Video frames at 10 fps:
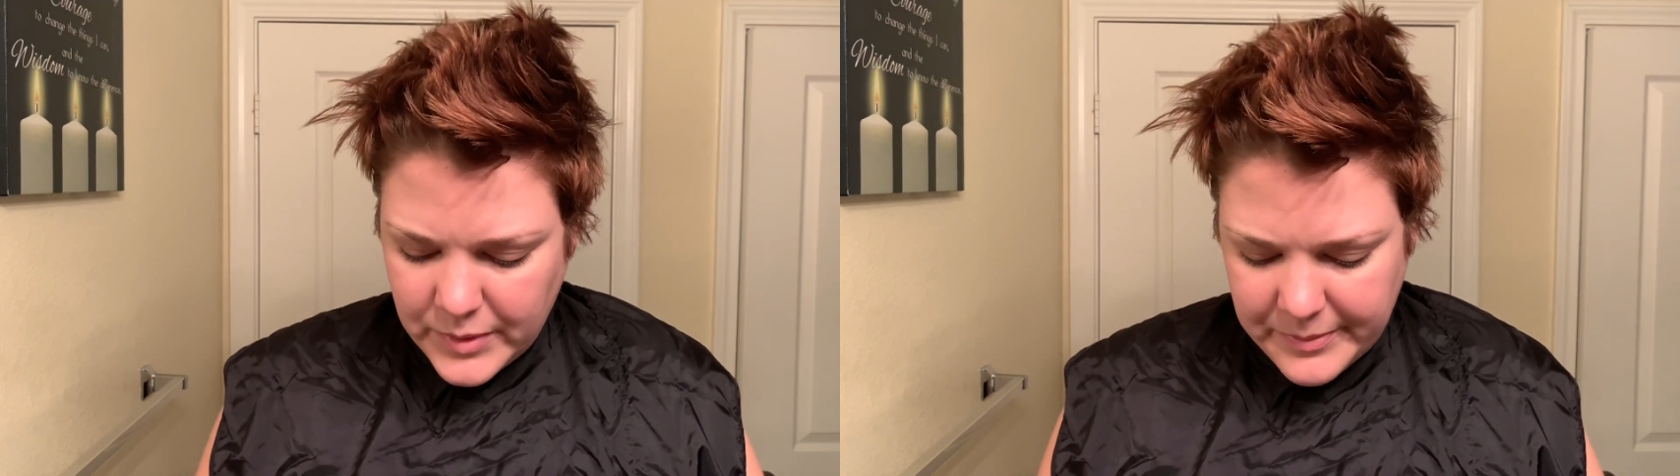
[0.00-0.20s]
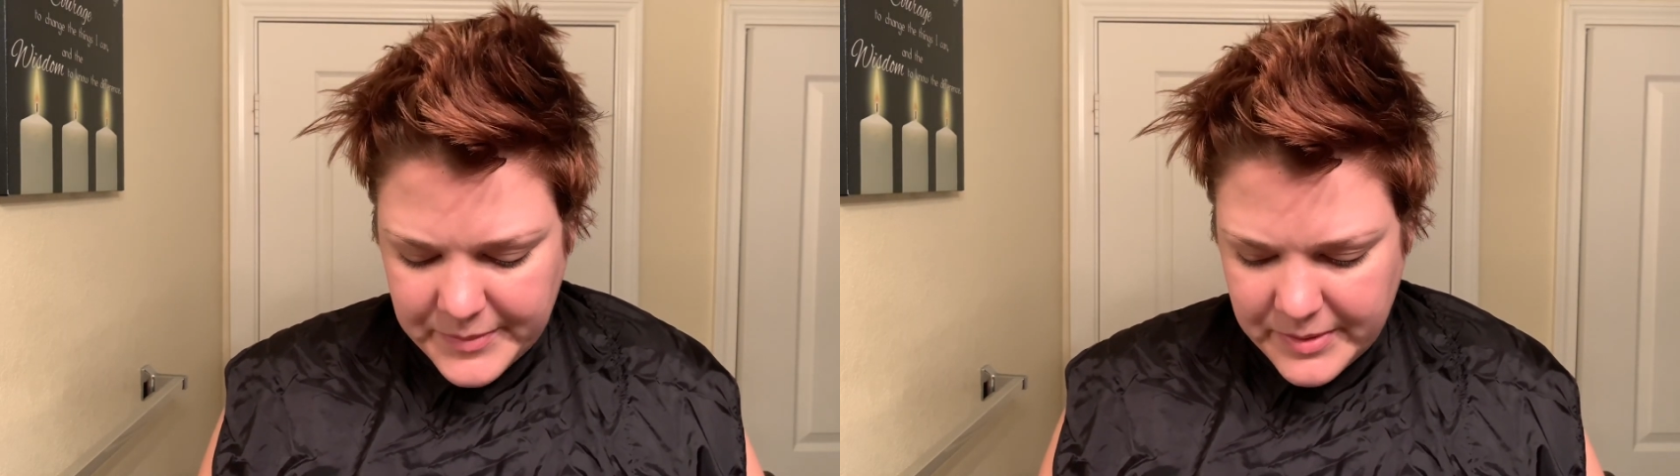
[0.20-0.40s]

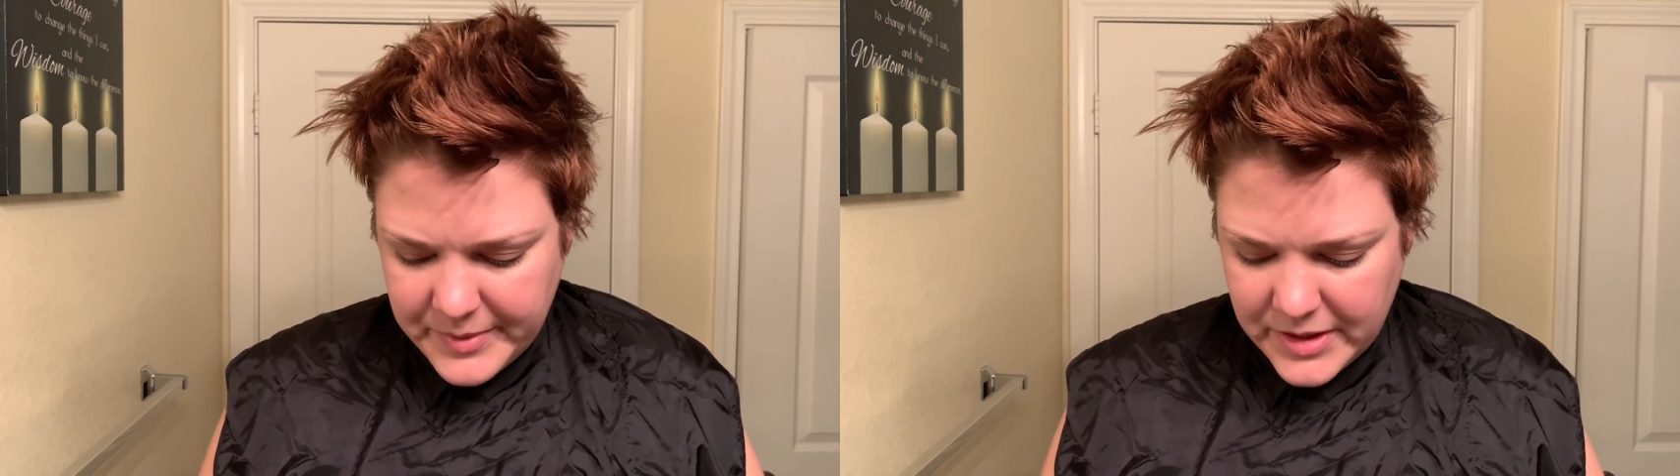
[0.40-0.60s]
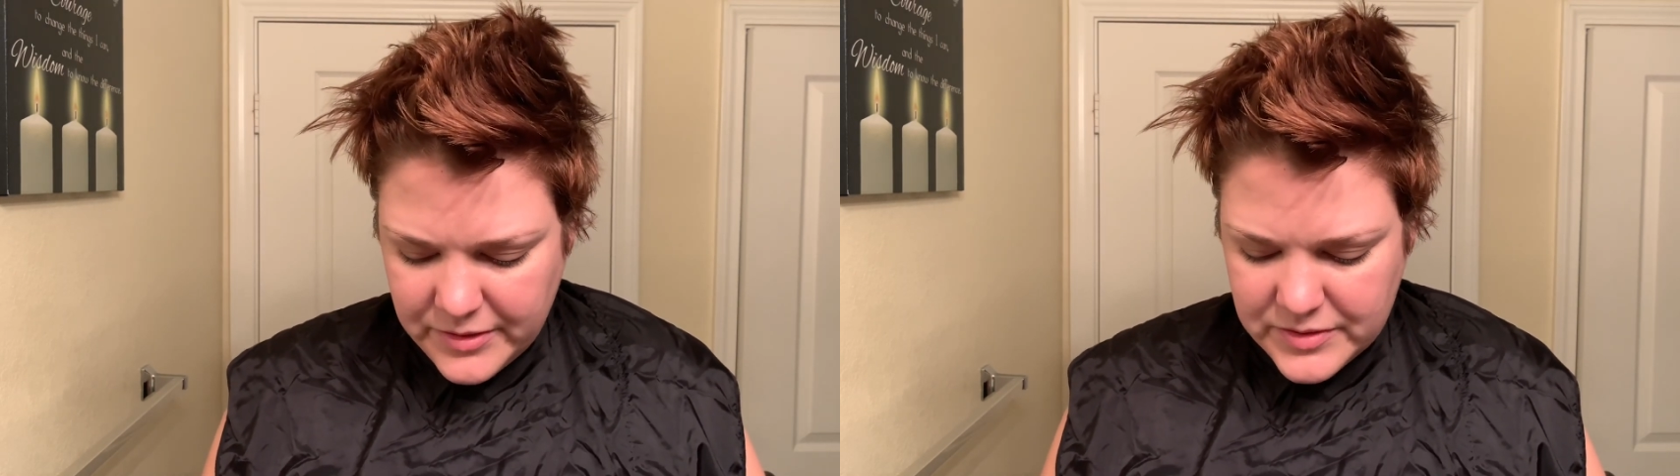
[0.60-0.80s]
I'm going to be
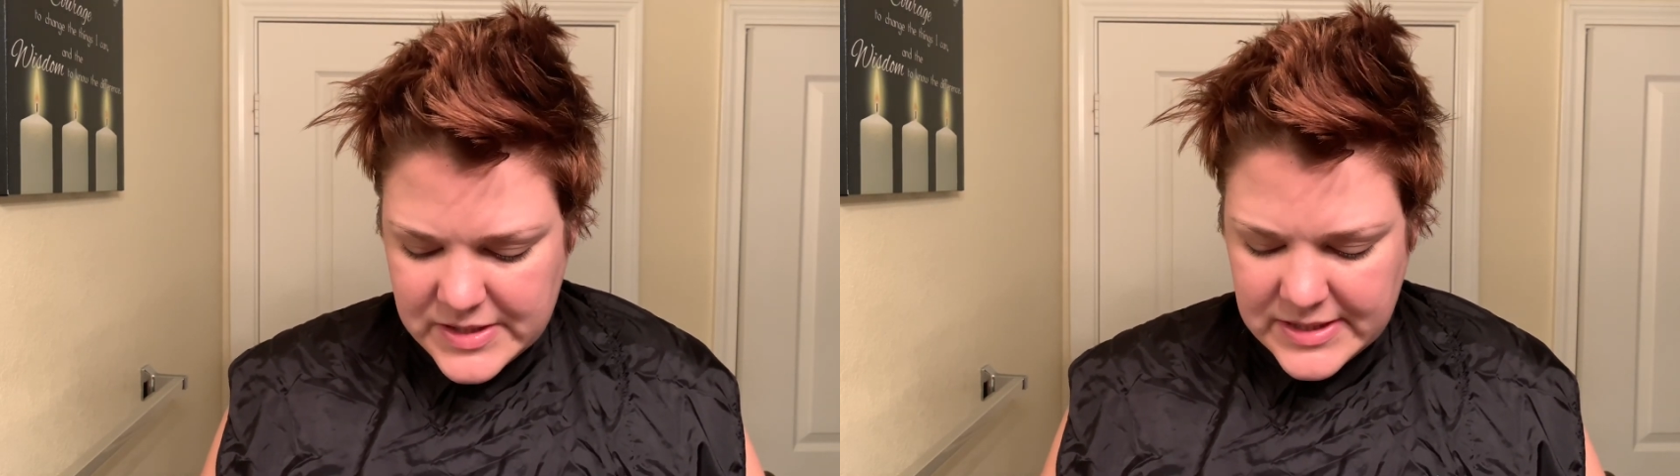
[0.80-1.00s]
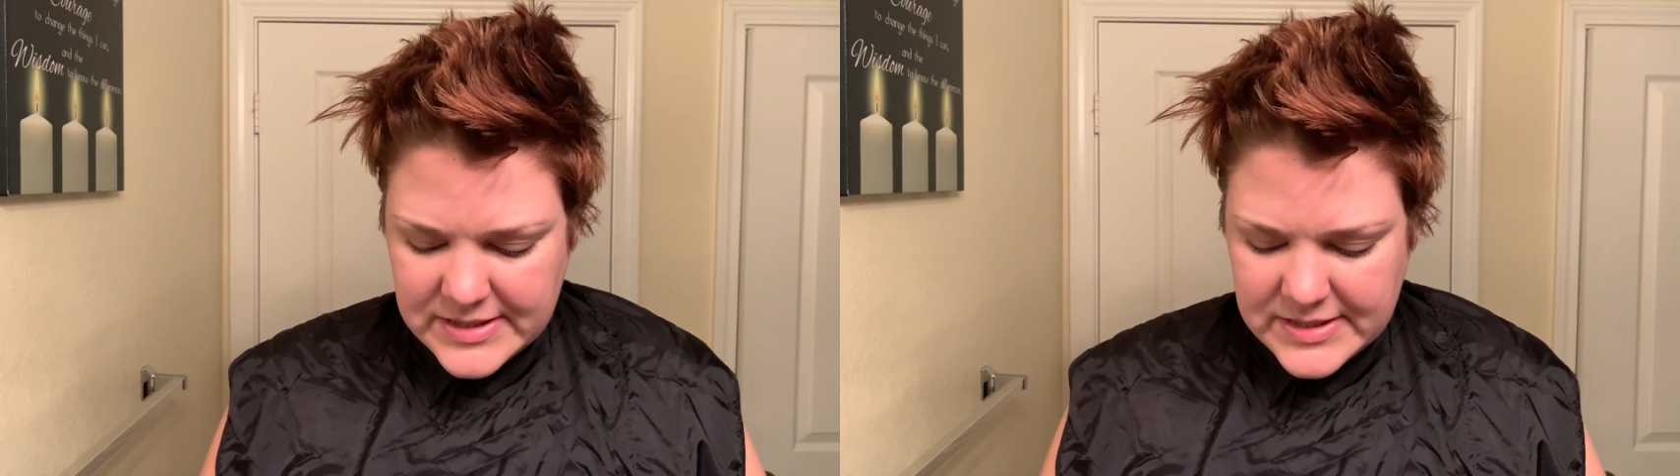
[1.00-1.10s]
using